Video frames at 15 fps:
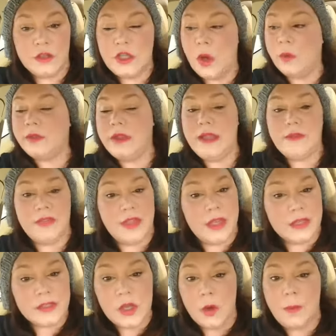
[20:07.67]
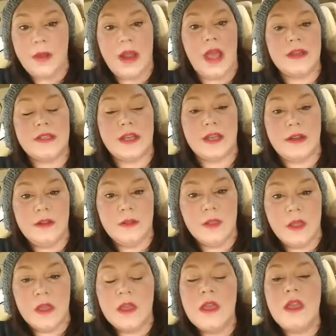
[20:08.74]
Don't leave things open-ended.
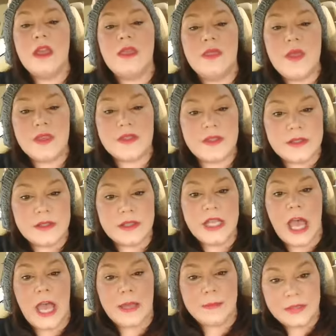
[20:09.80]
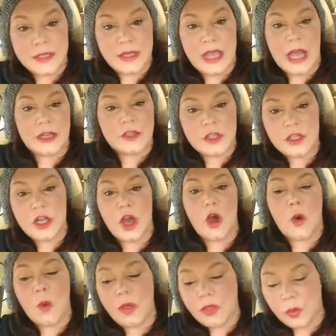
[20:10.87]
This is a time to get to
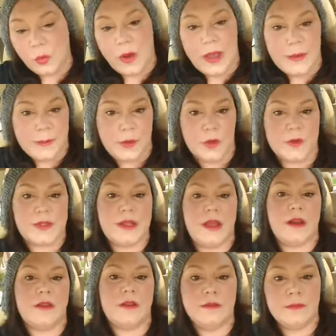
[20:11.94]
know the right person.